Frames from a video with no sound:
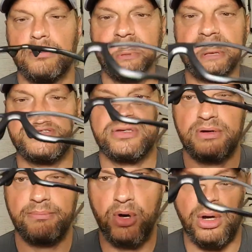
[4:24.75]
But these
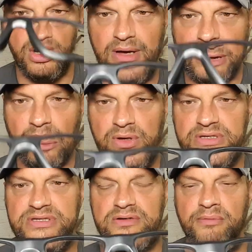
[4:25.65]
are a more, I, I
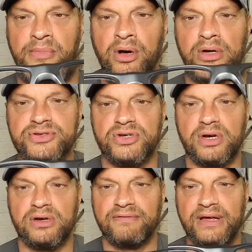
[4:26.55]
wanted to do a more
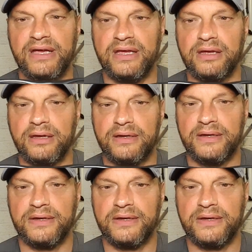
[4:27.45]
sort of like,